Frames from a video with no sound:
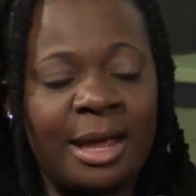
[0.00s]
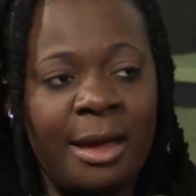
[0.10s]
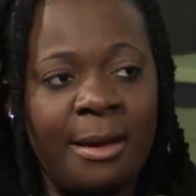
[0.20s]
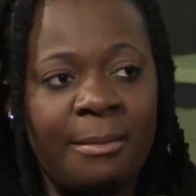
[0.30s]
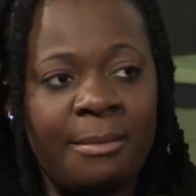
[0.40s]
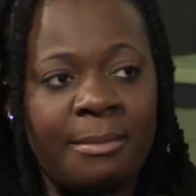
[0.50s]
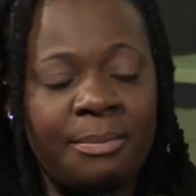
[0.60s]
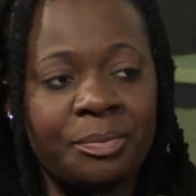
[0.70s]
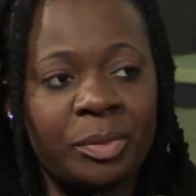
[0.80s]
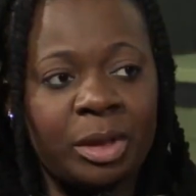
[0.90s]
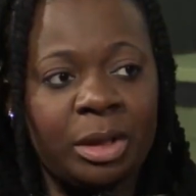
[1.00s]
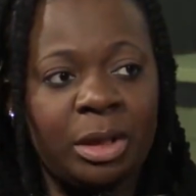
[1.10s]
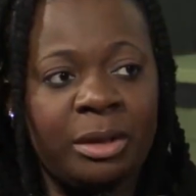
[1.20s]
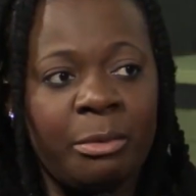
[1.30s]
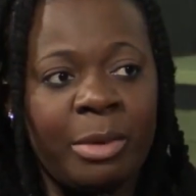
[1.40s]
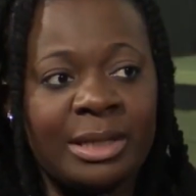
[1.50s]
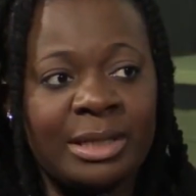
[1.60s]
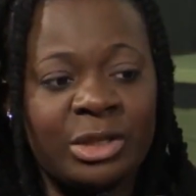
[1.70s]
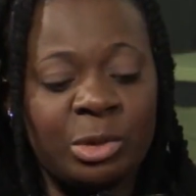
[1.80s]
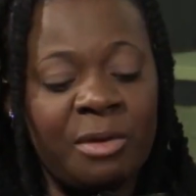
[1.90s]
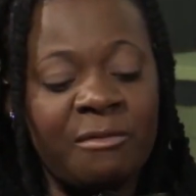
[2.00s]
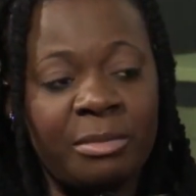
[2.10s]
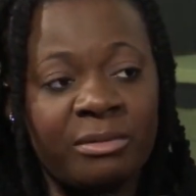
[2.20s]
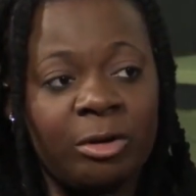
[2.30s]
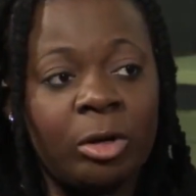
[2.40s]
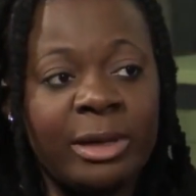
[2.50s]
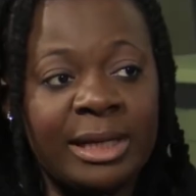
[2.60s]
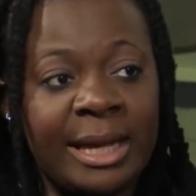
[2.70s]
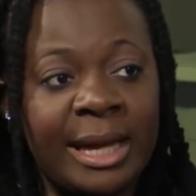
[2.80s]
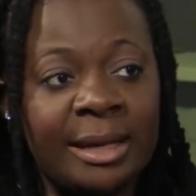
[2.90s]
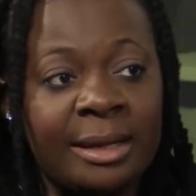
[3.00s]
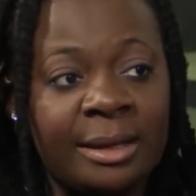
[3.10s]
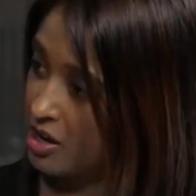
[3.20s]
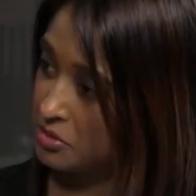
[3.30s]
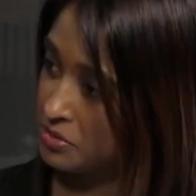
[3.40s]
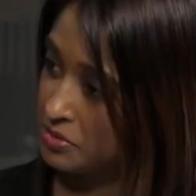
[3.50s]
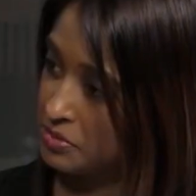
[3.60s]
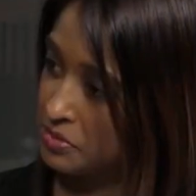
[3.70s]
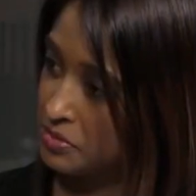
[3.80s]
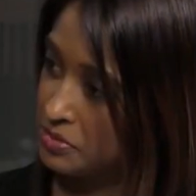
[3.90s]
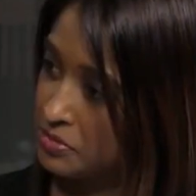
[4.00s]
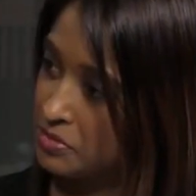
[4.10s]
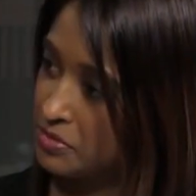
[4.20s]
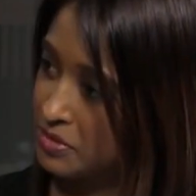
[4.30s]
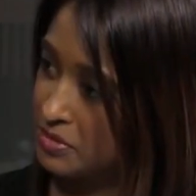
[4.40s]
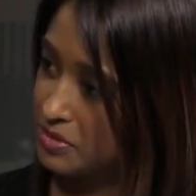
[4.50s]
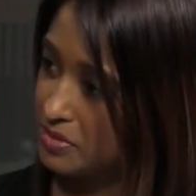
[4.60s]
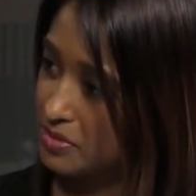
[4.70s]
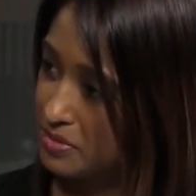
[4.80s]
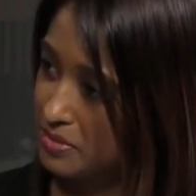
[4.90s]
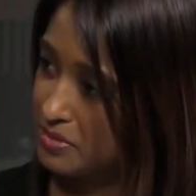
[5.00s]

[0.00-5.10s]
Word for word: um, they wanted us to perform the following day. Wow because people wanted to come back